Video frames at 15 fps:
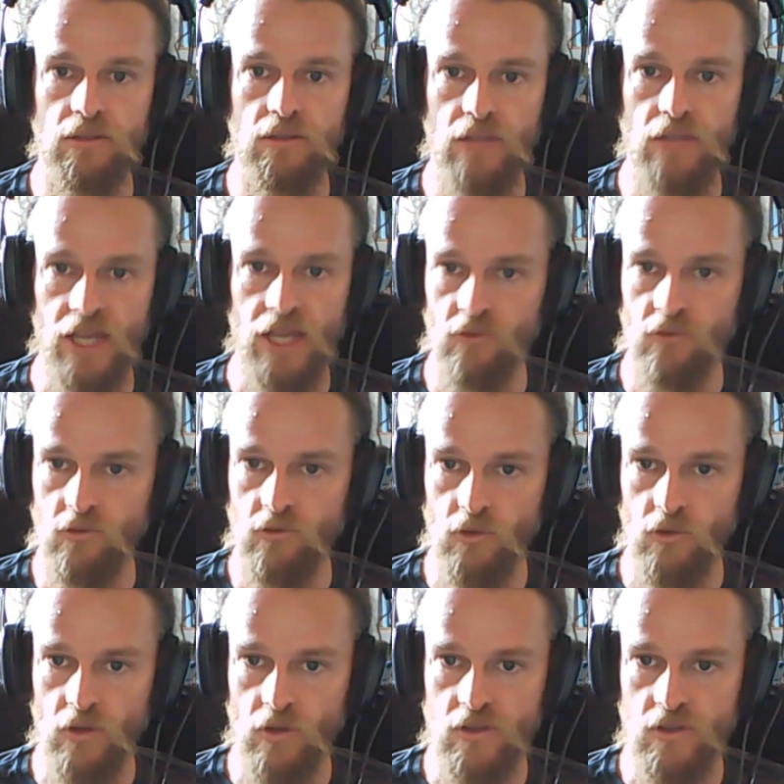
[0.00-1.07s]
out of all
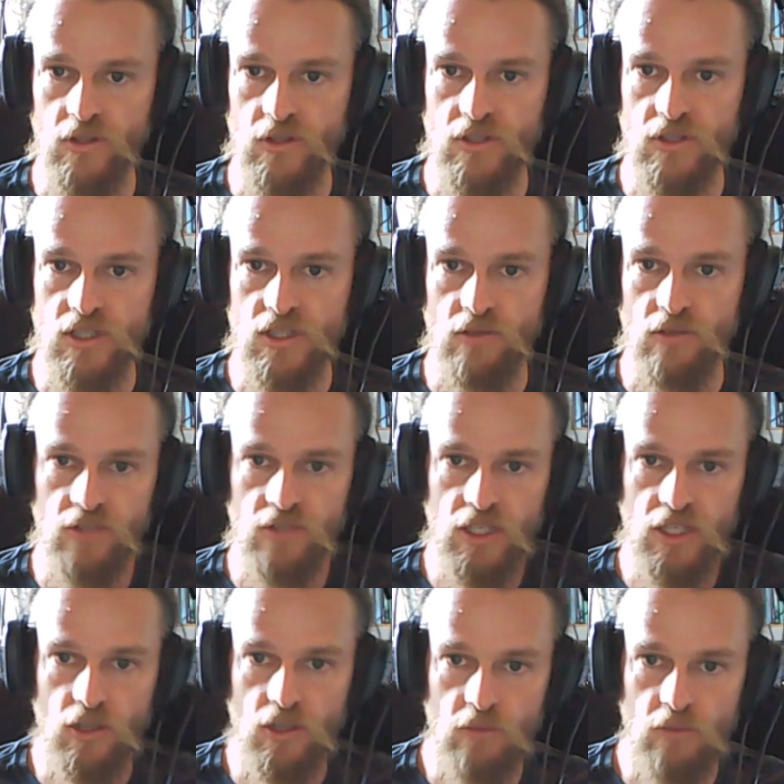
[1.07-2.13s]
4 of those units. So if you need
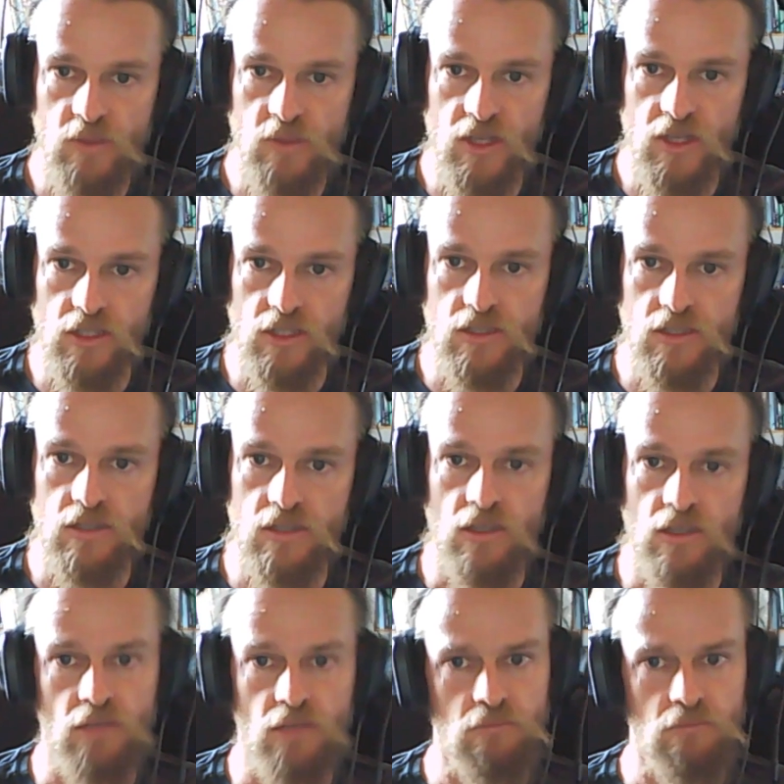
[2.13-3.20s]
a comm specialist,
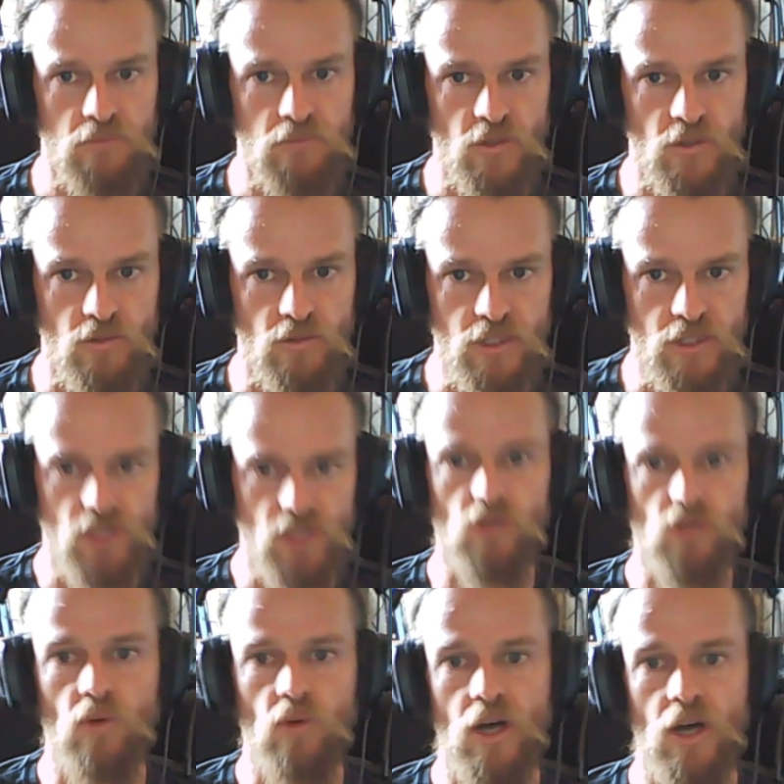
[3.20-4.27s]
not really
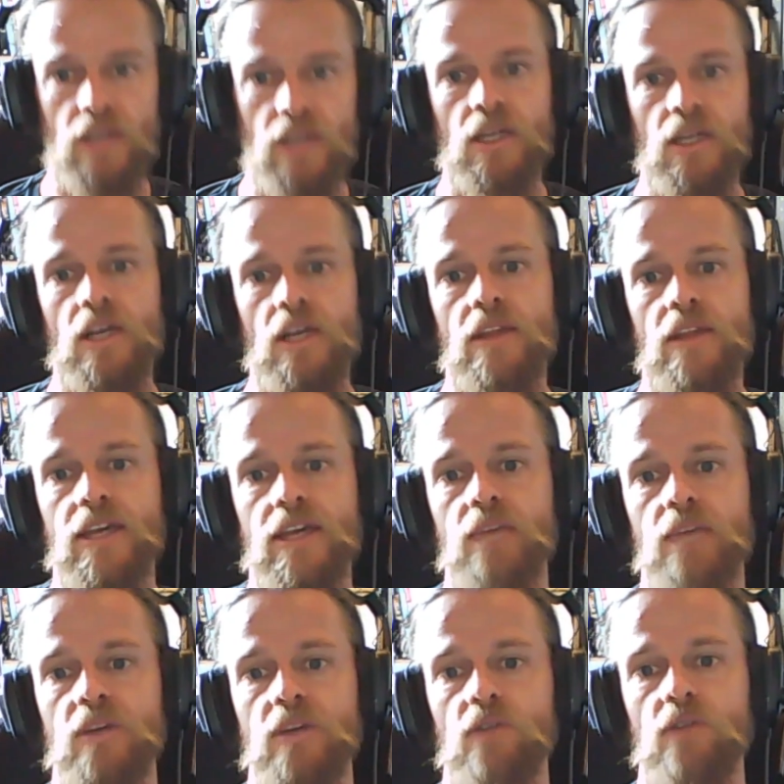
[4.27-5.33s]
sure why, it can
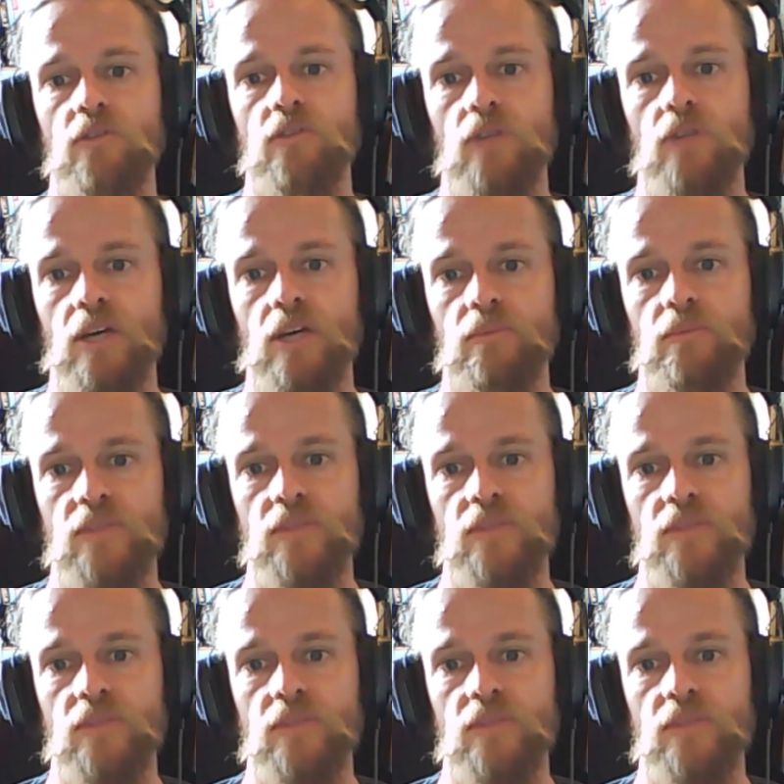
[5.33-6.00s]
be helpful to